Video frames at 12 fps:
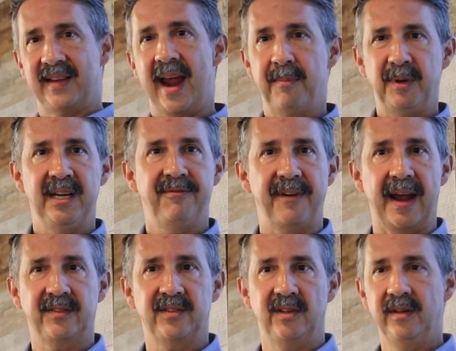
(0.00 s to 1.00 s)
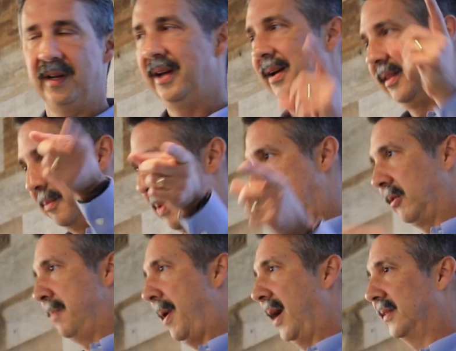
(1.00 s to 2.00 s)
it's happening faster. The
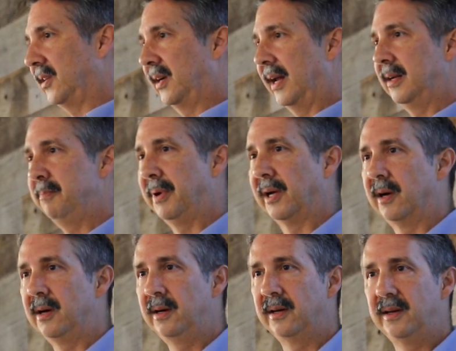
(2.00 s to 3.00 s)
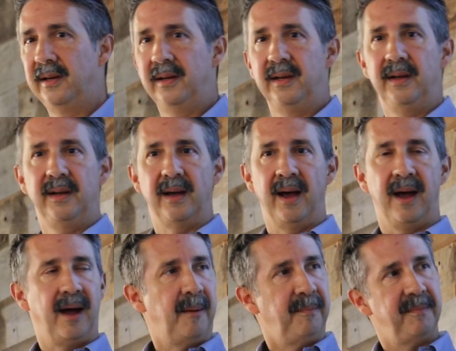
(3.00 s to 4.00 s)
battery packs are getting bigger,
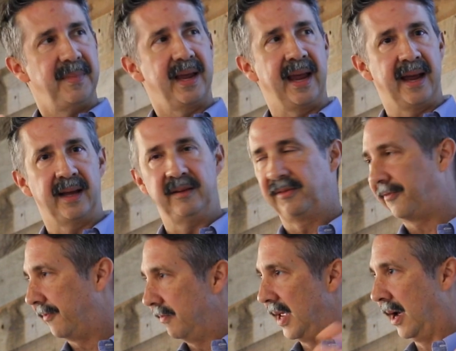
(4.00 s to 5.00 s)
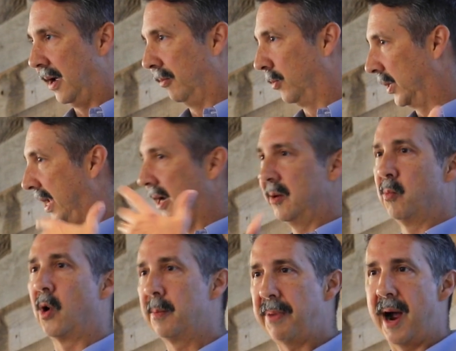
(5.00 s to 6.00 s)
um, and uh, we're getting
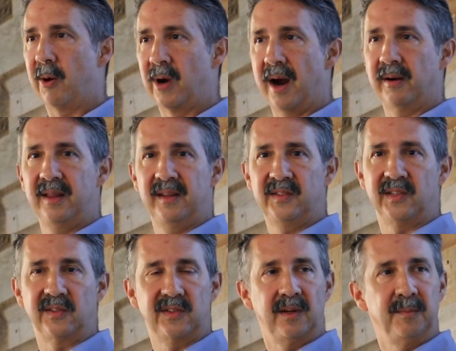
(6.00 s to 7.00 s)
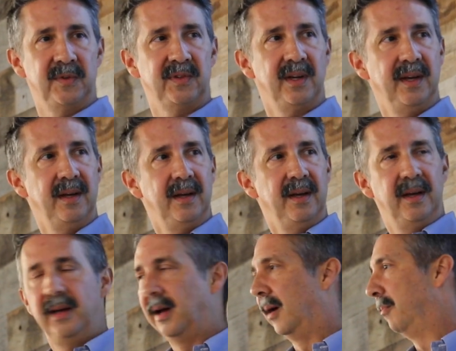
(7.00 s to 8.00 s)
more power out of the systems.
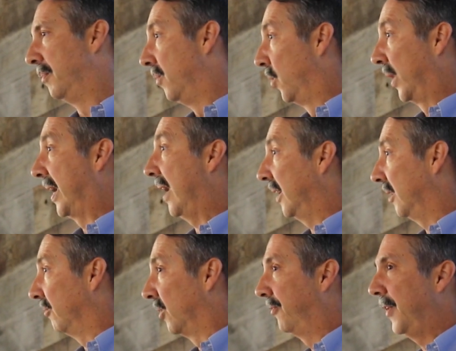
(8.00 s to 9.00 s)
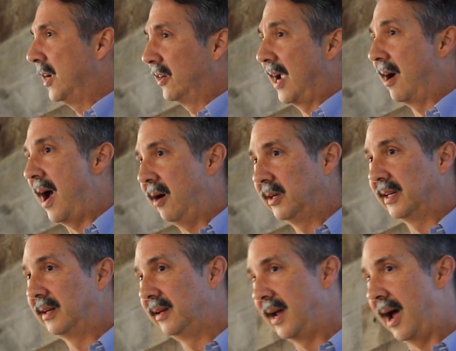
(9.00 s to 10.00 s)
Um, we're getting, we're figuring out how
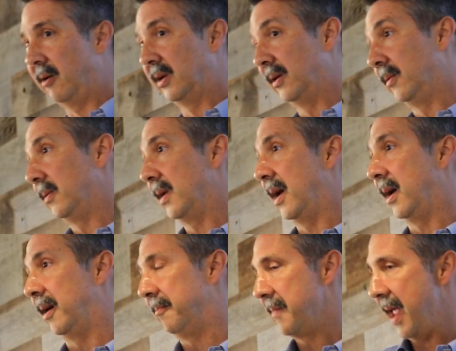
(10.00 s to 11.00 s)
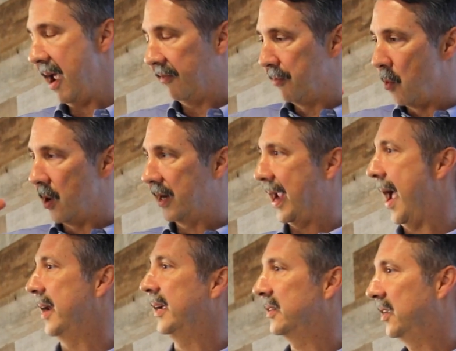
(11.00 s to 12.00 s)
to how to uh, have more
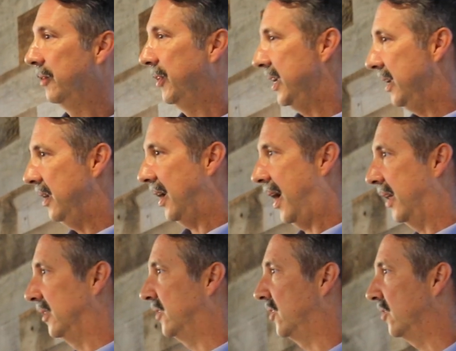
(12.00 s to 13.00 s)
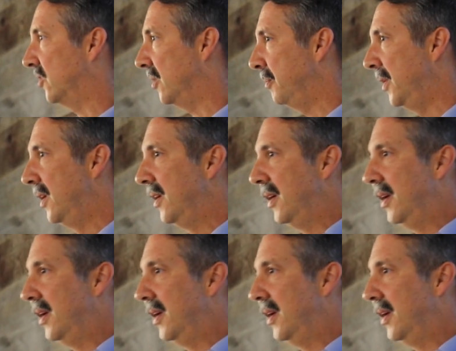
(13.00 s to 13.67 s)
connectivity on the system,